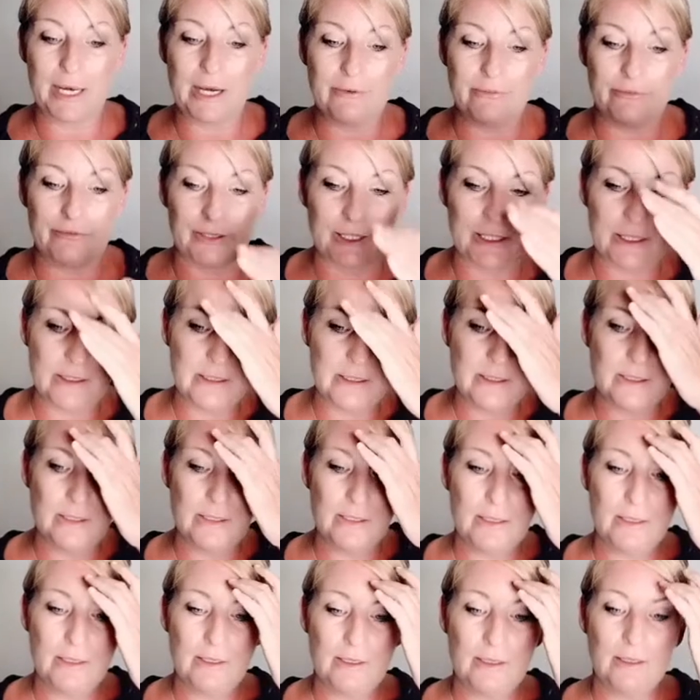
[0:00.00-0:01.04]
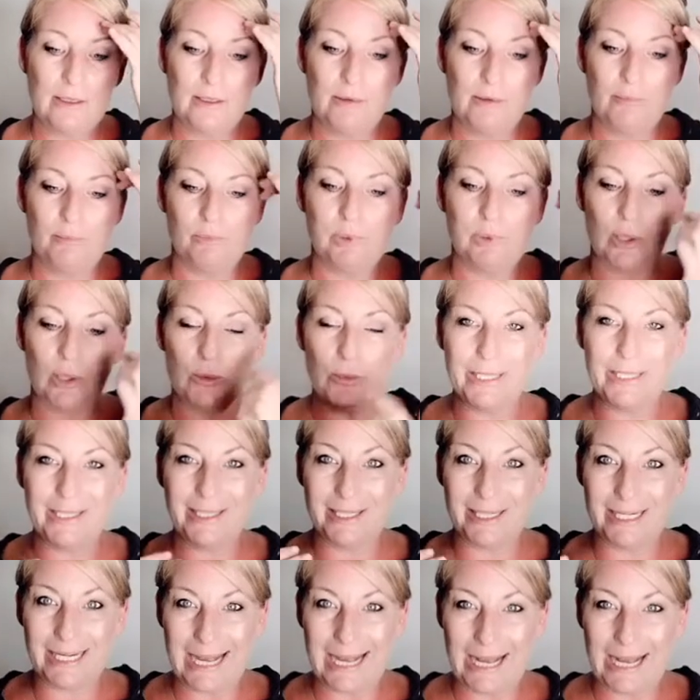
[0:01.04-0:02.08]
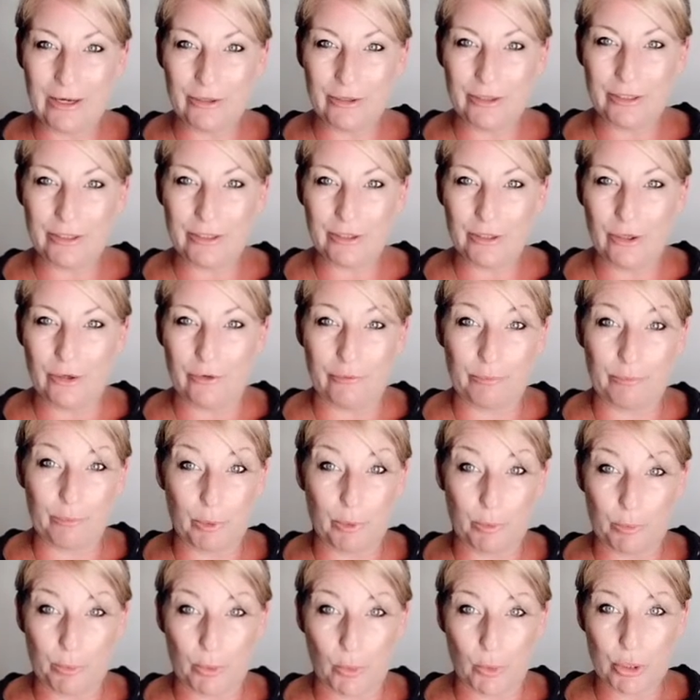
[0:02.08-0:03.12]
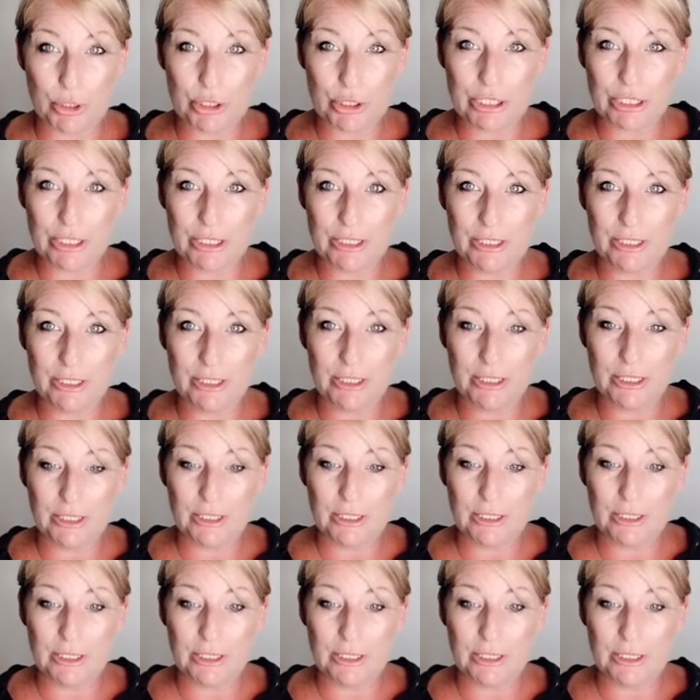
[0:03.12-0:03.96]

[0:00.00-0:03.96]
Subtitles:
fear, blowing it out of proportion,